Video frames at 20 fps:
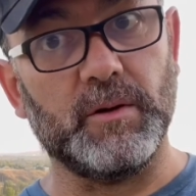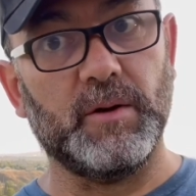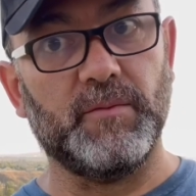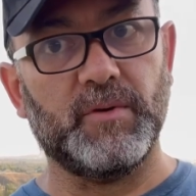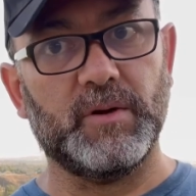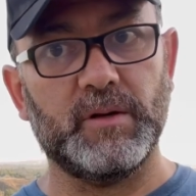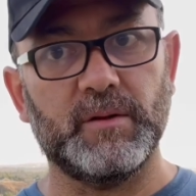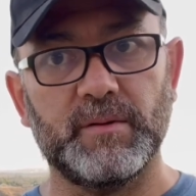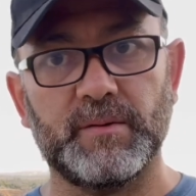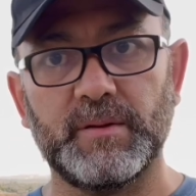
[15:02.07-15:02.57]
if I
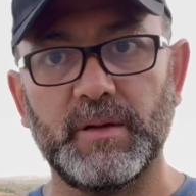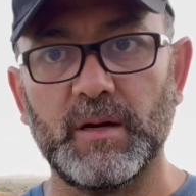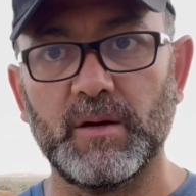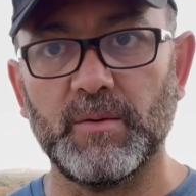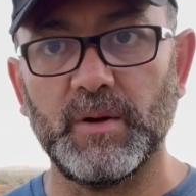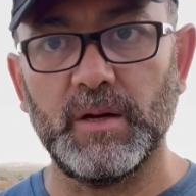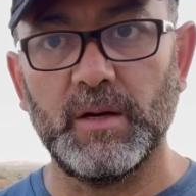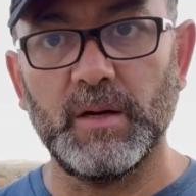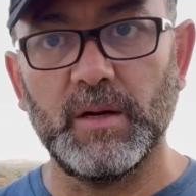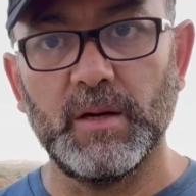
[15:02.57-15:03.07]
didn't say that
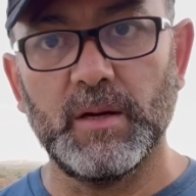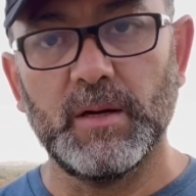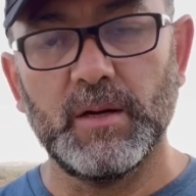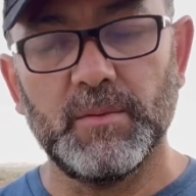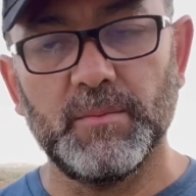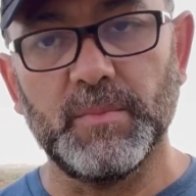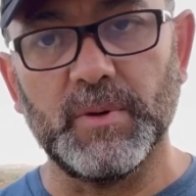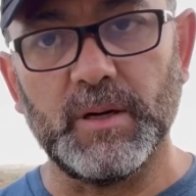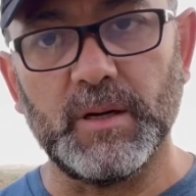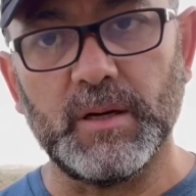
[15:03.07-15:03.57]
right,
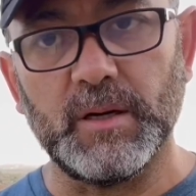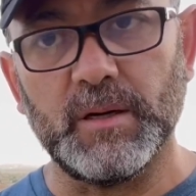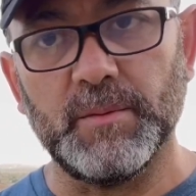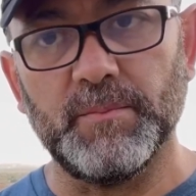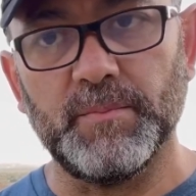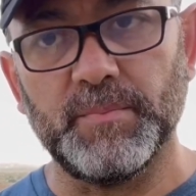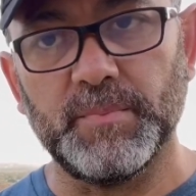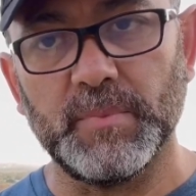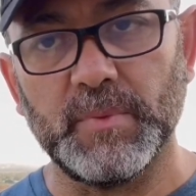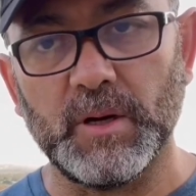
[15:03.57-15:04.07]
but
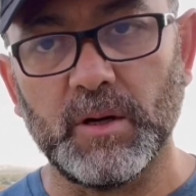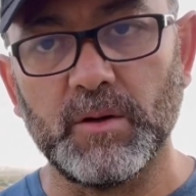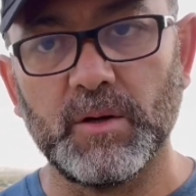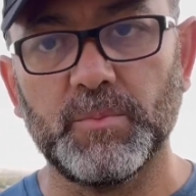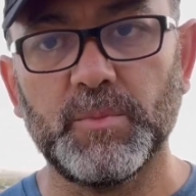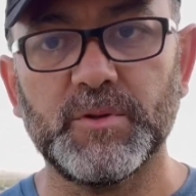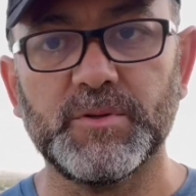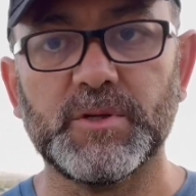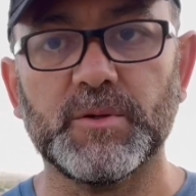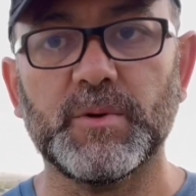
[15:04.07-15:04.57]
I'm gonna
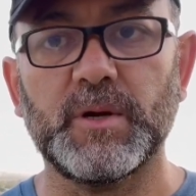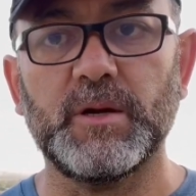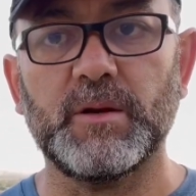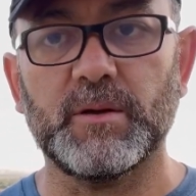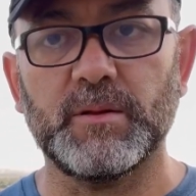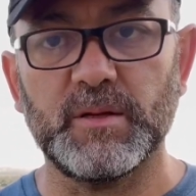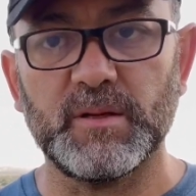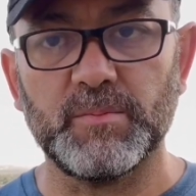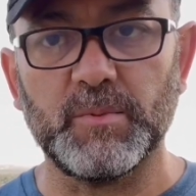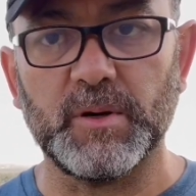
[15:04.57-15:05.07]
post it right here
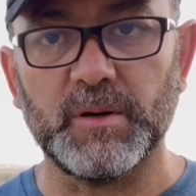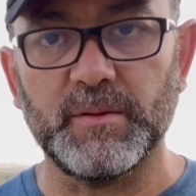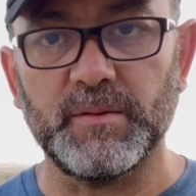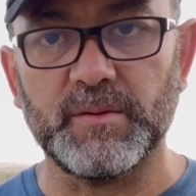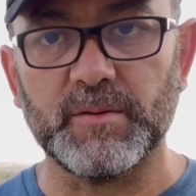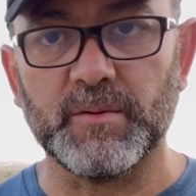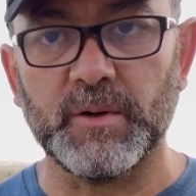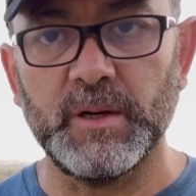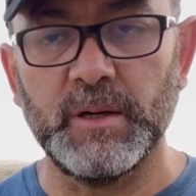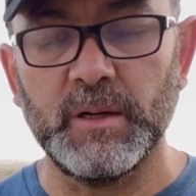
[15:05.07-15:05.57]
on this part of the
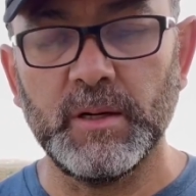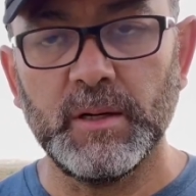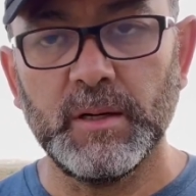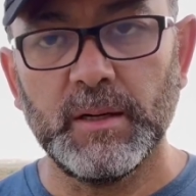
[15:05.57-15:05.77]
screen,